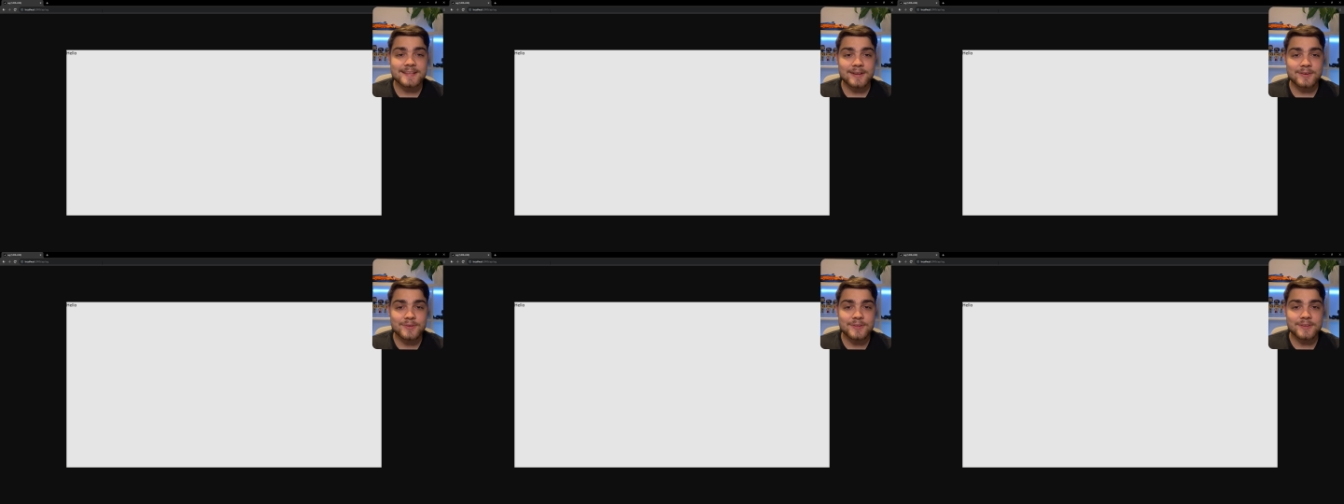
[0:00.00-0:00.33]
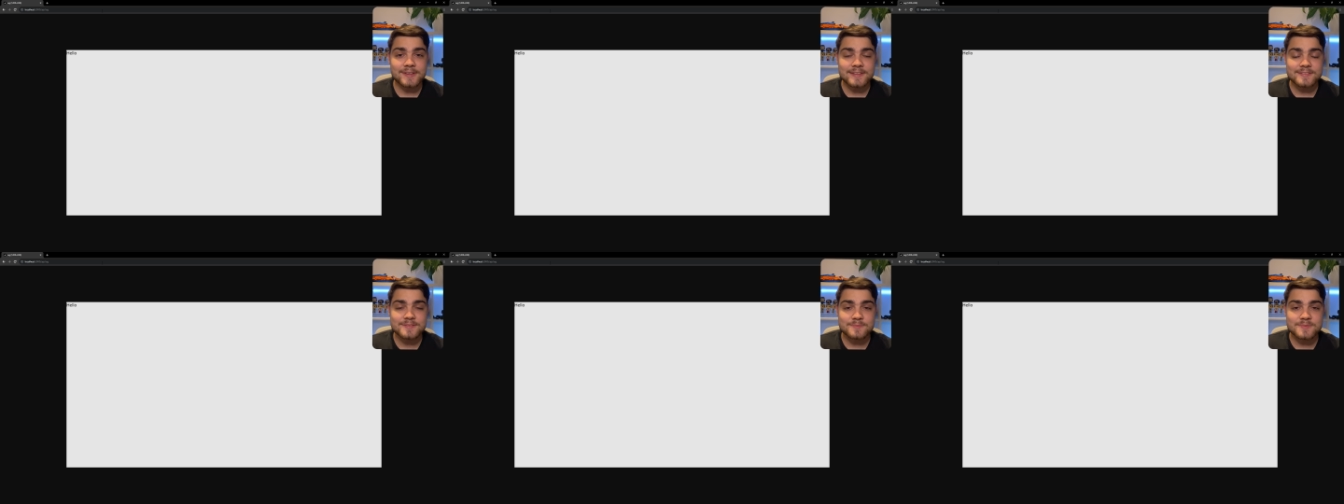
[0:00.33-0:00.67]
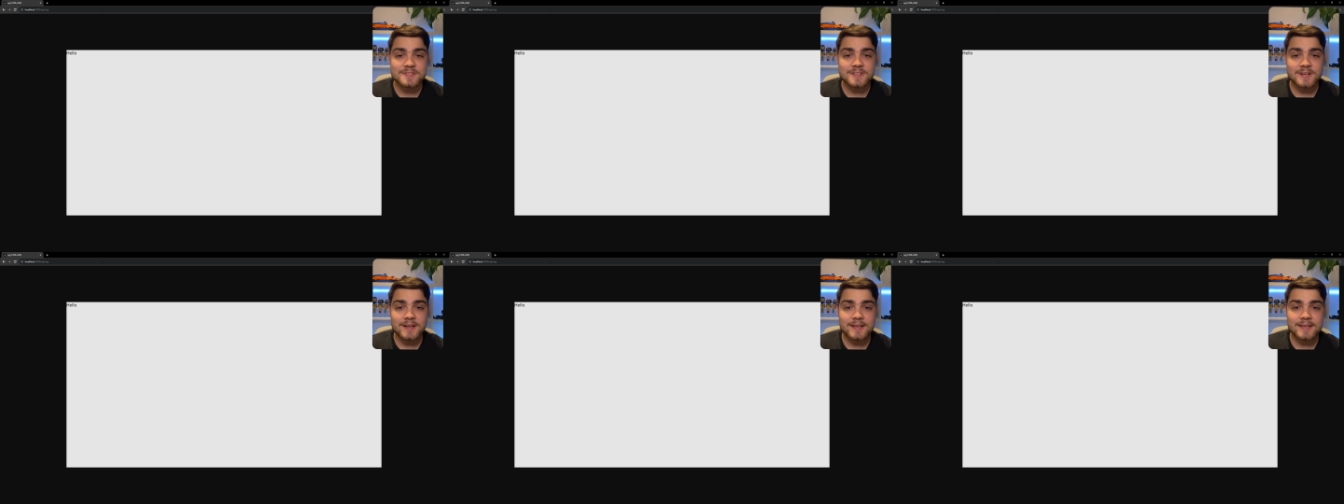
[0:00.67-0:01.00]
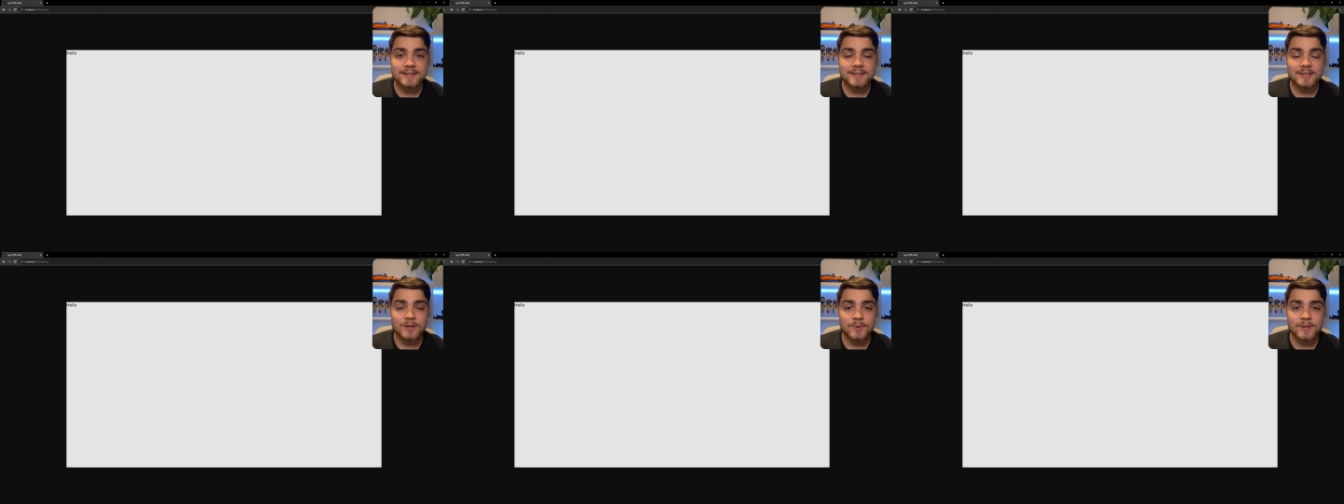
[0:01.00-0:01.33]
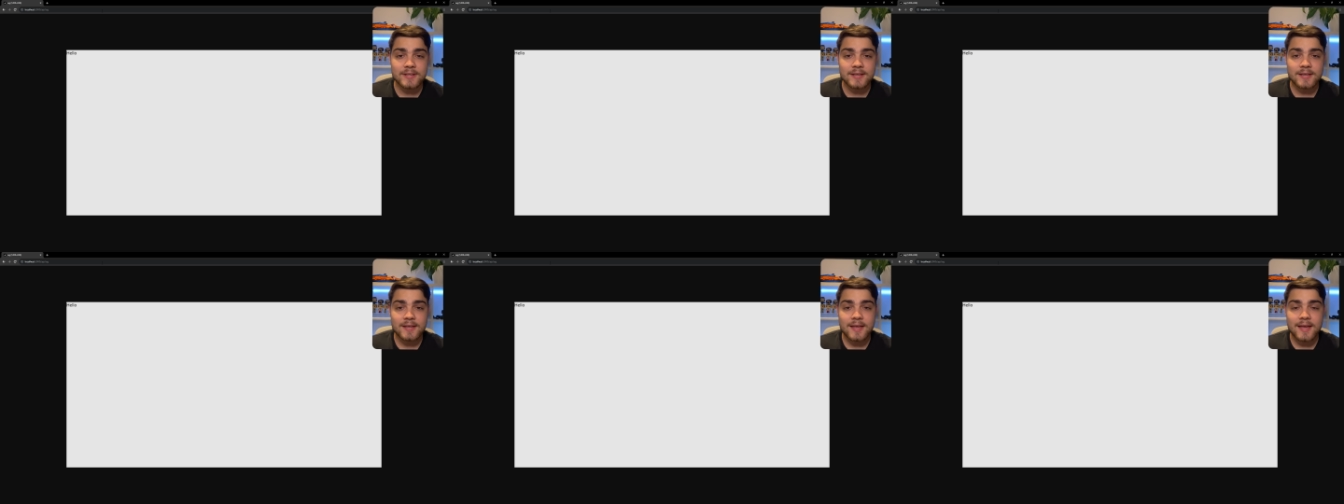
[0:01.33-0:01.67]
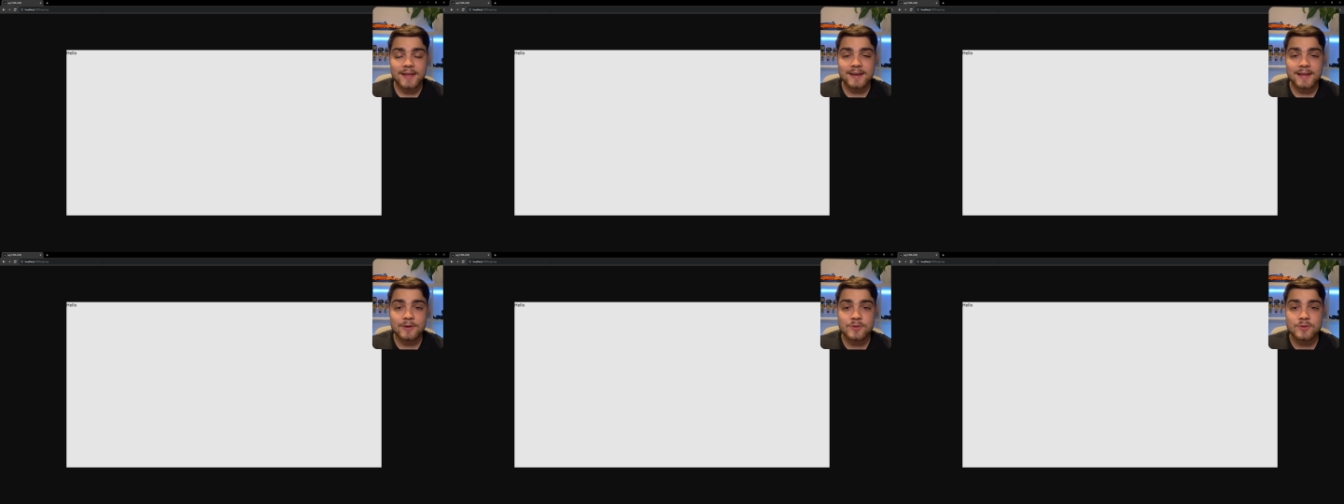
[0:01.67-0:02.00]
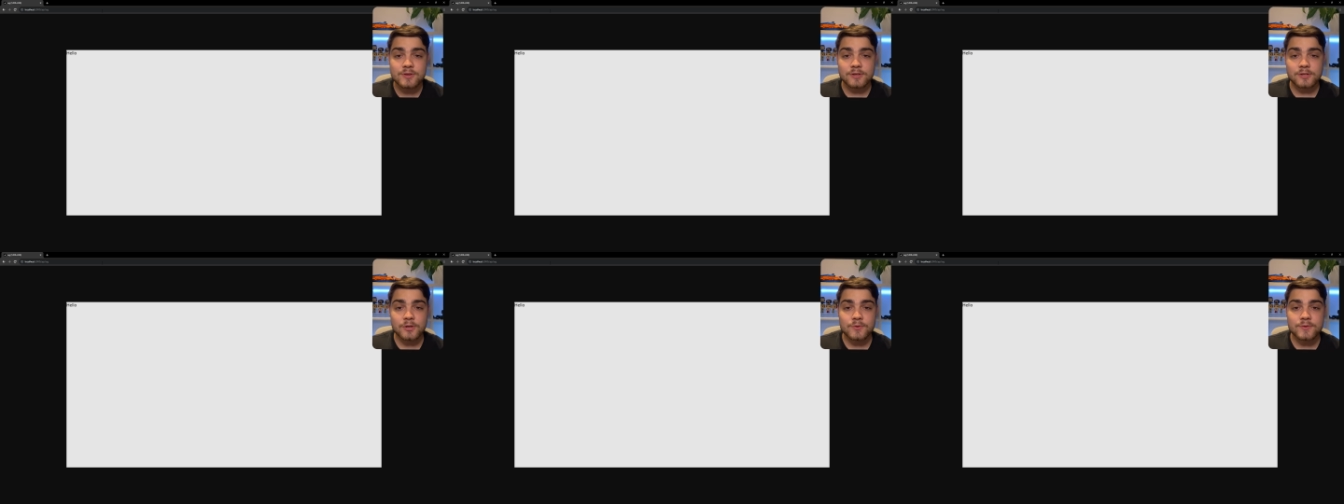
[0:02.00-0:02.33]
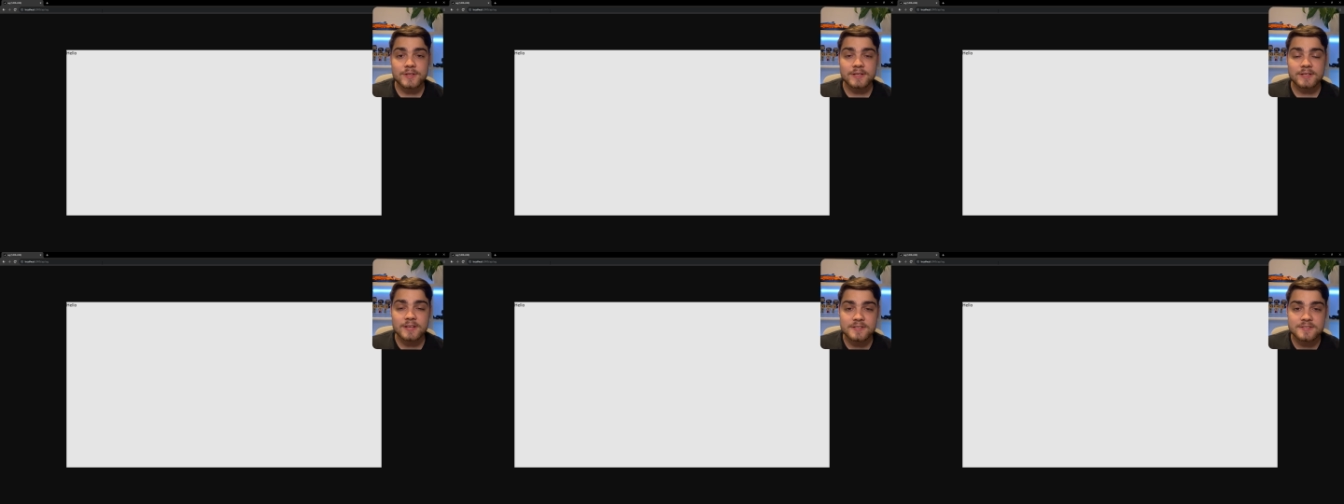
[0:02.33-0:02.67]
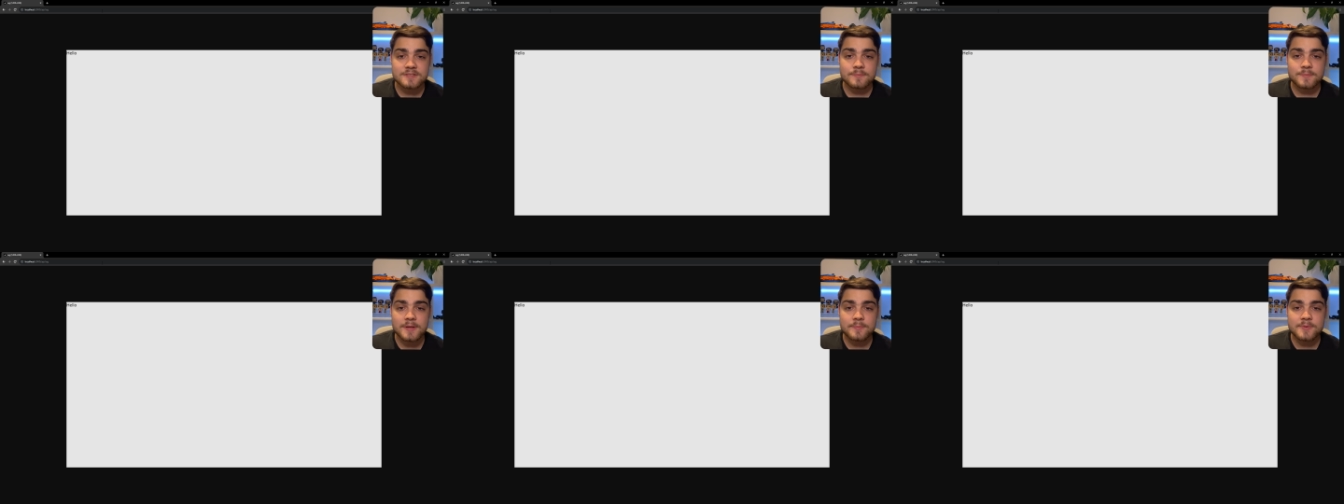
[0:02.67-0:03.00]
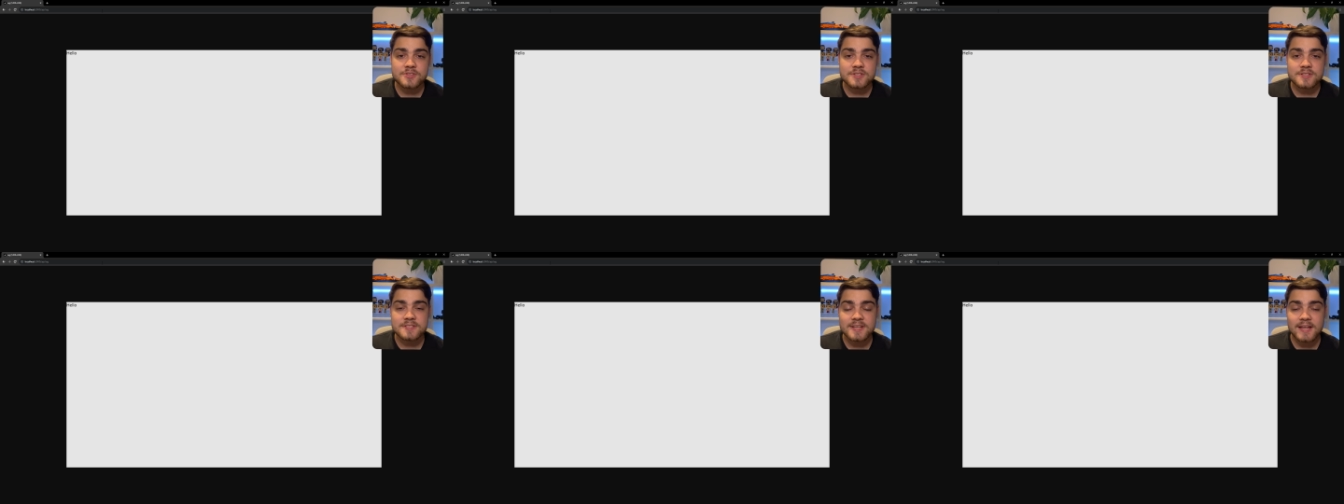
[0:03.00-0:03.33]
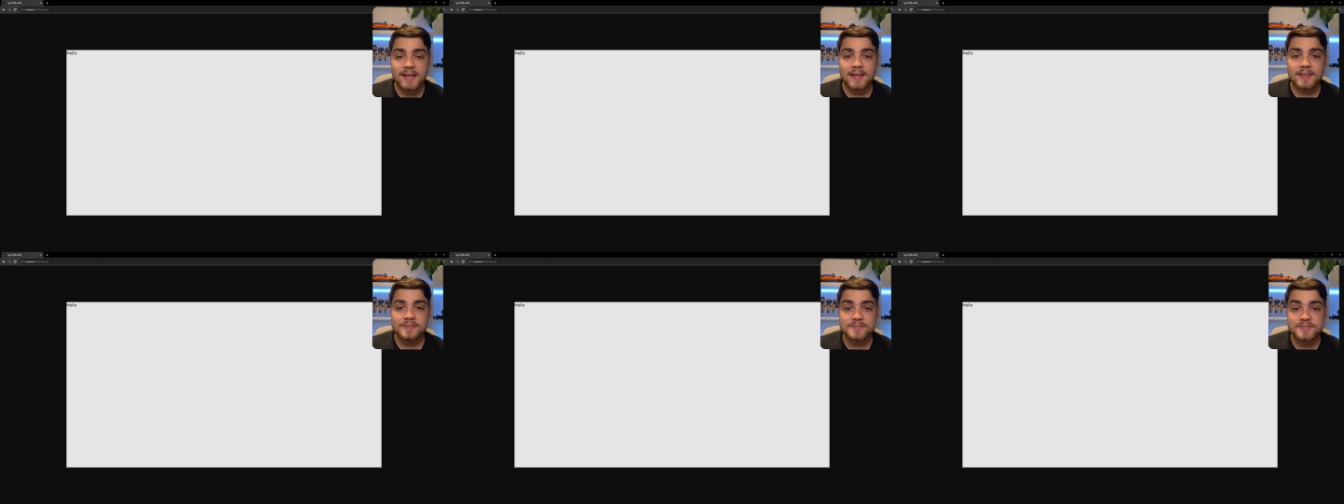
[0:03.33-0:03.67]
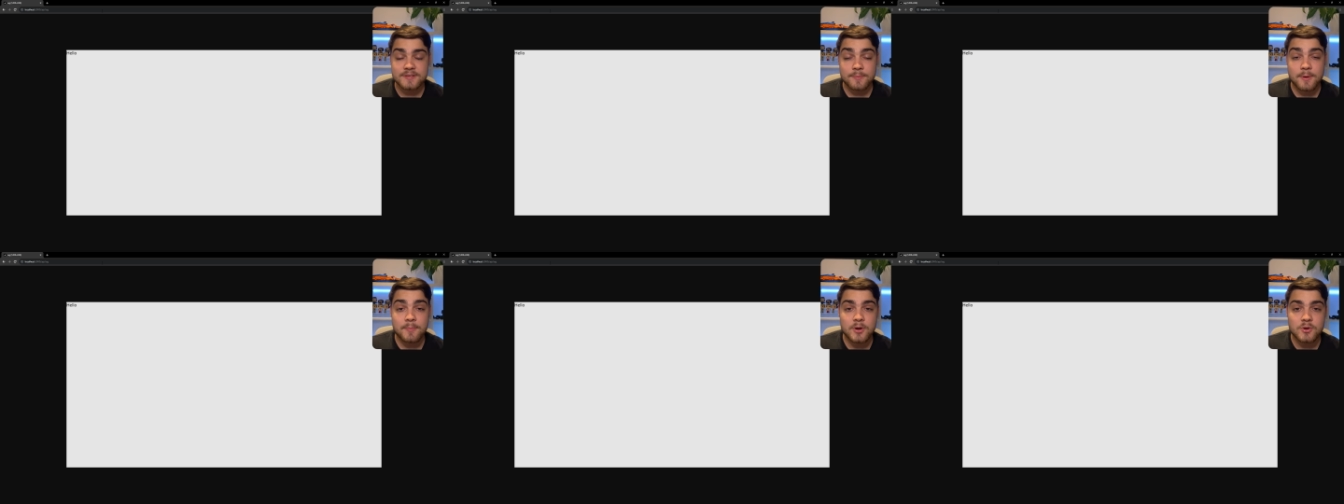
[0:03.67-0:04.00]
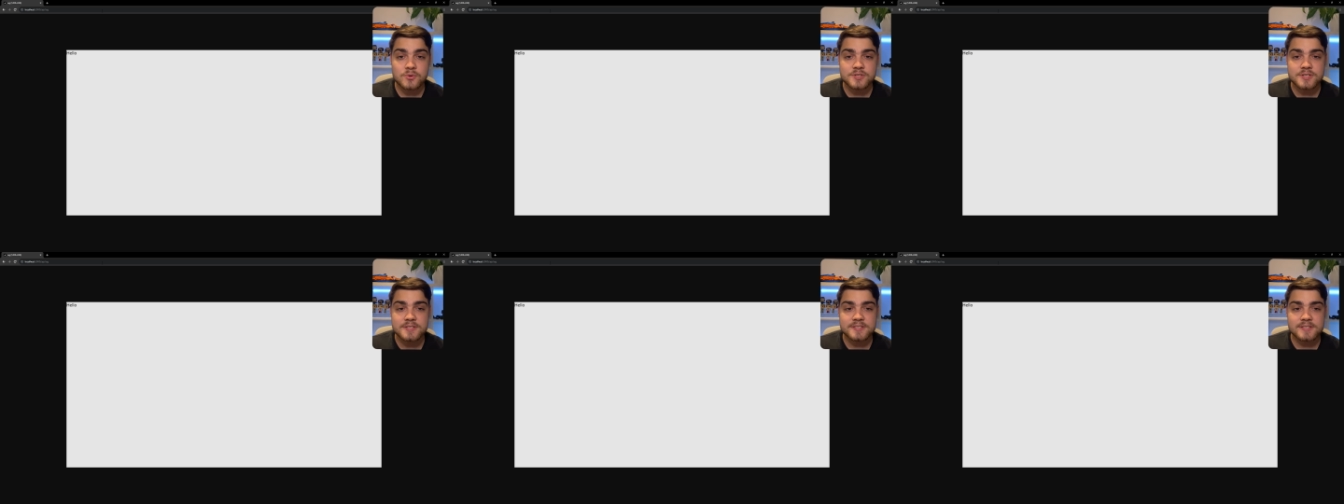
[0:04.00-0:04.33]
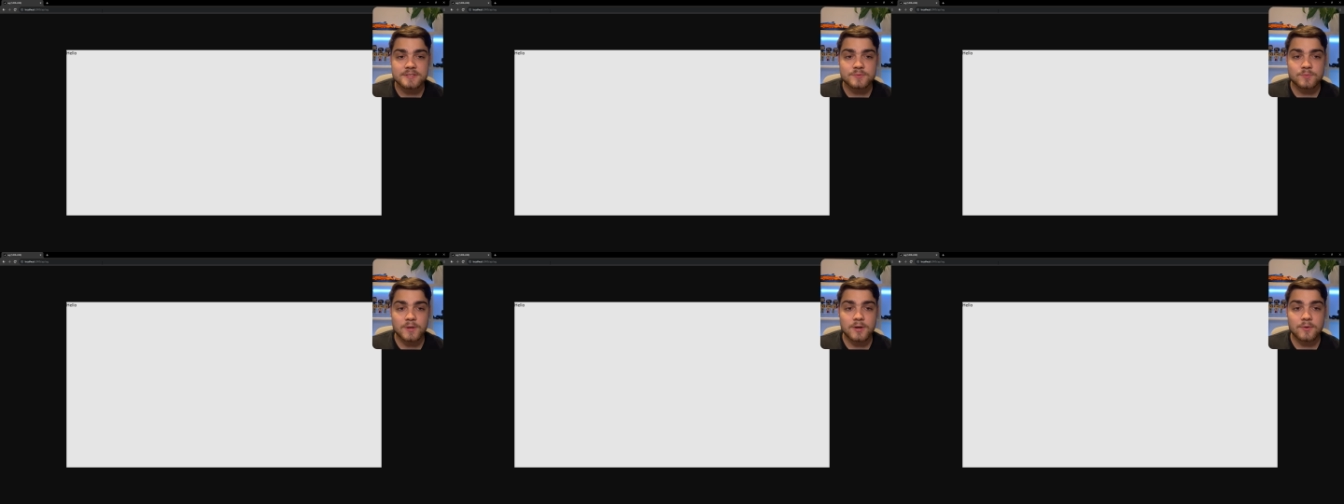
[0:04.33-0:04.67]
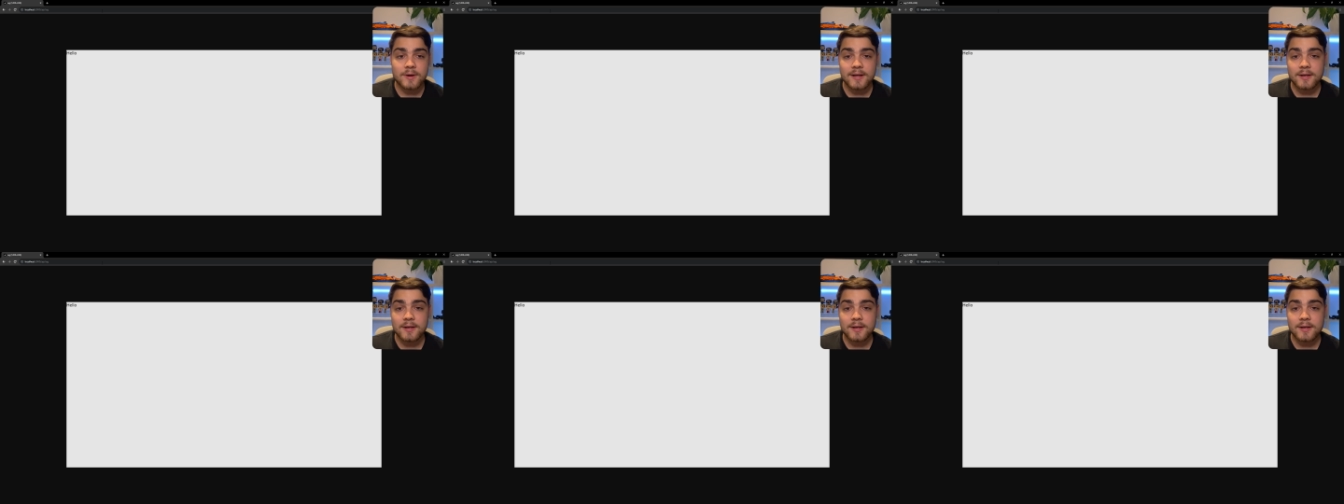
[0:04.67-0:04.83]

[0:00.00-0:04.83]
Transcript: how you can get some styling going and how you can load in custom images and some emojis as well.